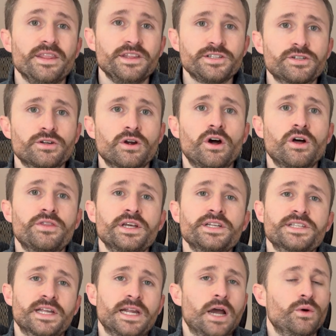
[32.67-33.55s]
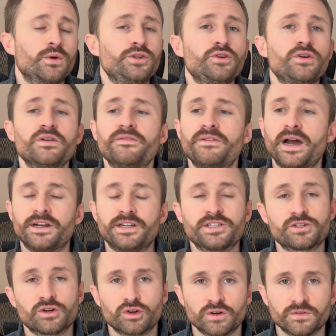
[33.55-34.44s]
And these are all things that I would do if I had to
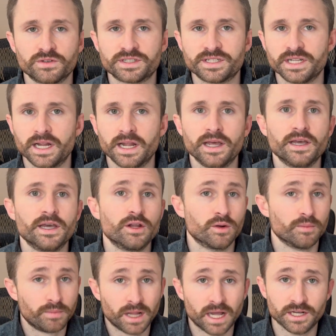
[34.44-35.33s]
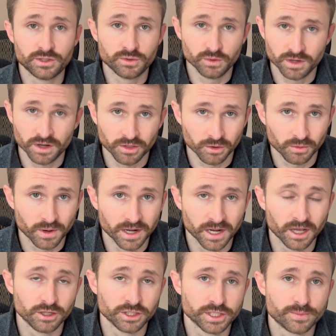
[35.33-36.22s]
start over today and apply to another
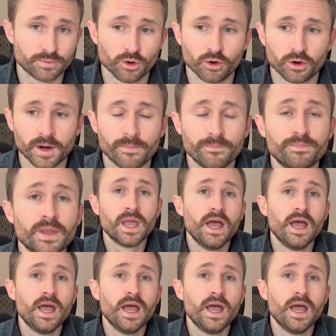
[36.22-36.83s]
radiology program.